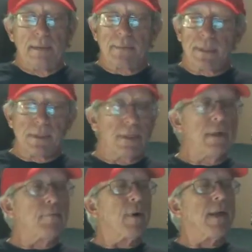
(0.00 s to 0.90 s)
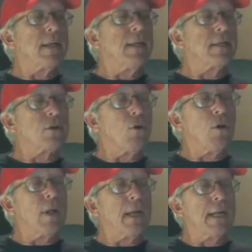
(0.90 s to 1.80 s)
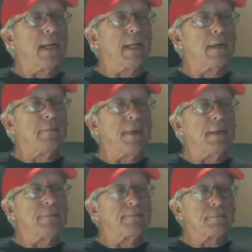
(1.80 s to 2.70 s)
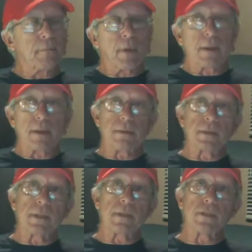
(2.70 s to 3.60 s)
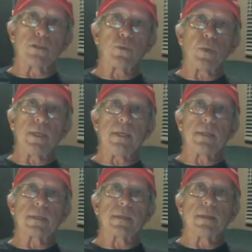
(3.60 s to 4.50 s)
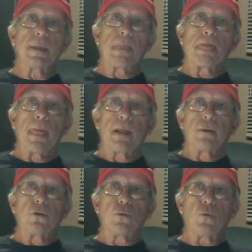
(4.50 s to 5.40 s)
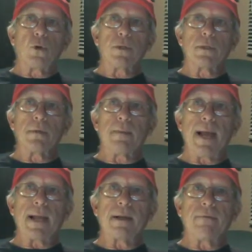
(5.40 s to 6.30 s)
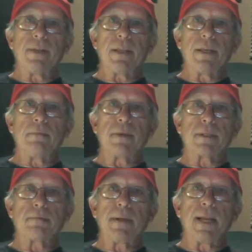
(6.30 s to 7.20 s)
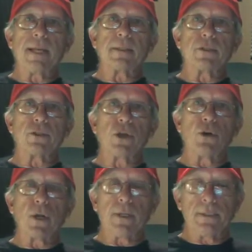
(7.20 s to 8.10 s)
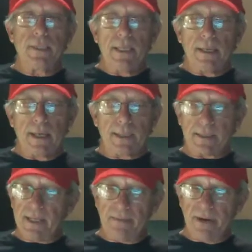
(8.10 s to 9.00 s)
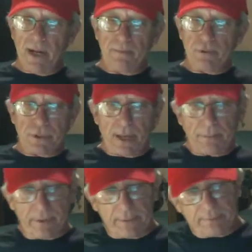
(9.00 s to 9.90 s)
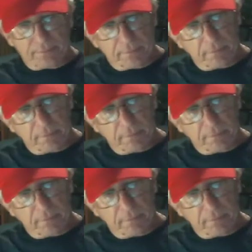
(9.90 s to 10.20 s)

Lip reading: Still breaking this coil in a little bit. There's a little sweetness towards the back of it there. Must be like the soda, like a 7-Up or something.